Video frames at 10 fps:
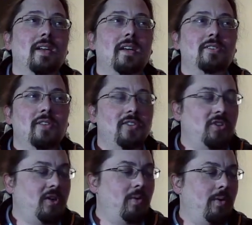So let's show
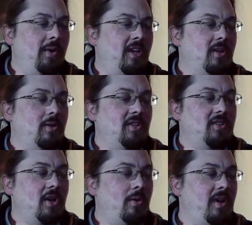you what we can do. Let's
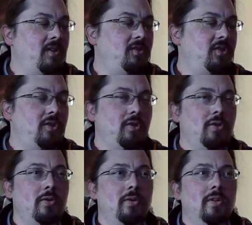go
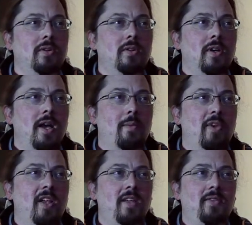into, I'm going
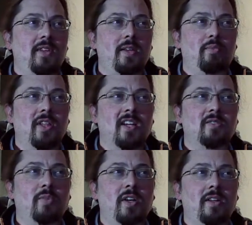to hit the Plex
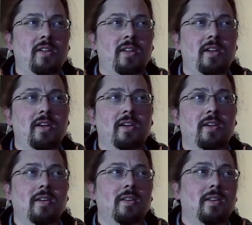button here,
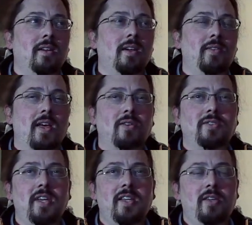and that'll
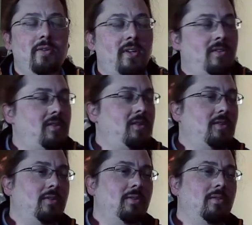take you
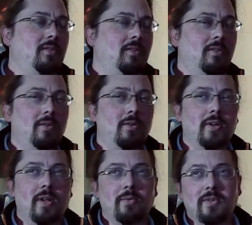into, hold
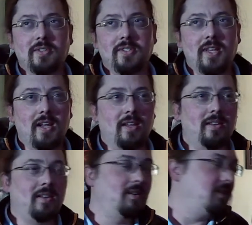on one second here.